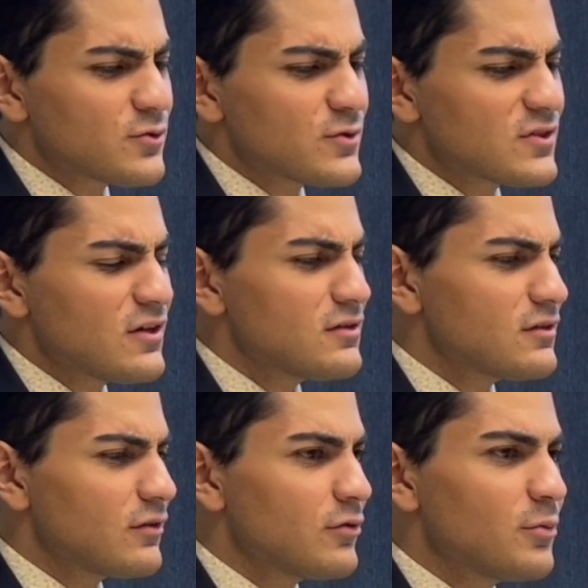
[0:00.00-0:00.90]
to a
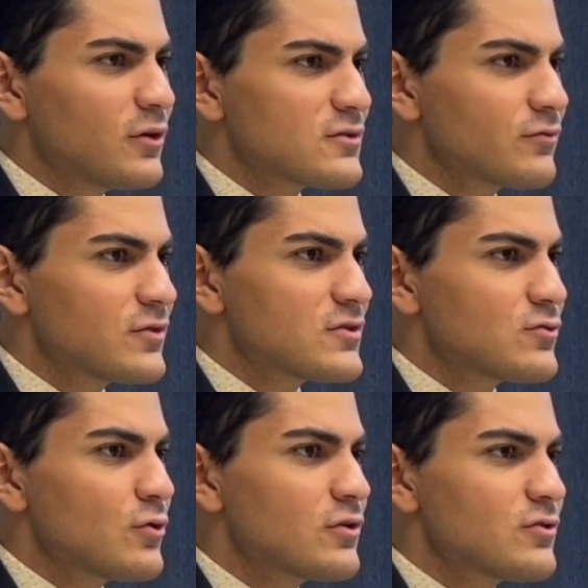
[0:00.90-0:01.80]
certain degree because of the
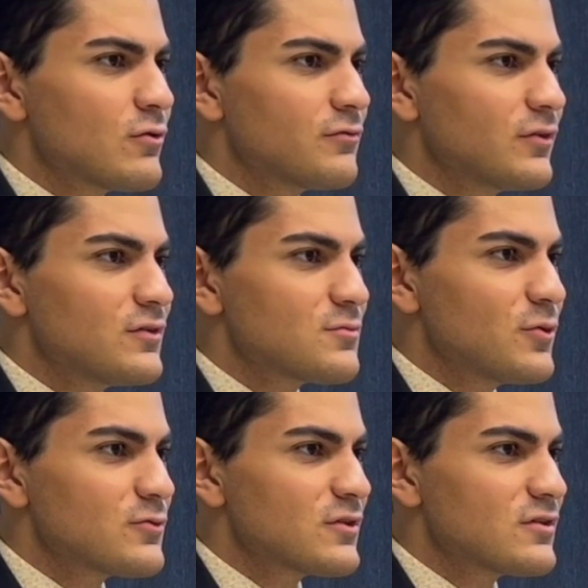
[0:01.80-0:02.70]
structure of these
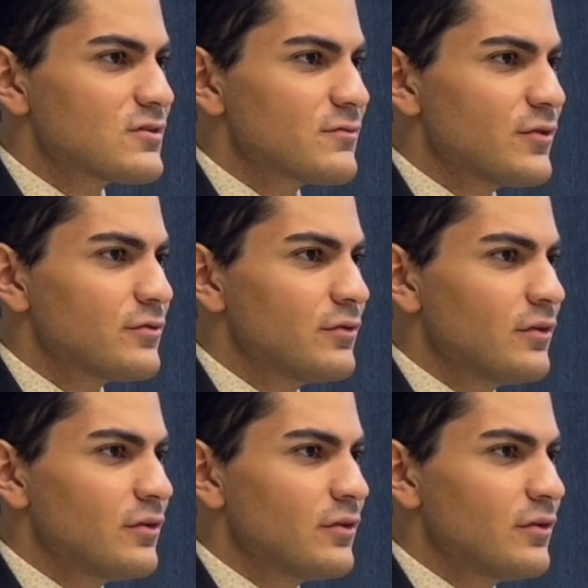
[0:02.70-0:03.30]
musics as well.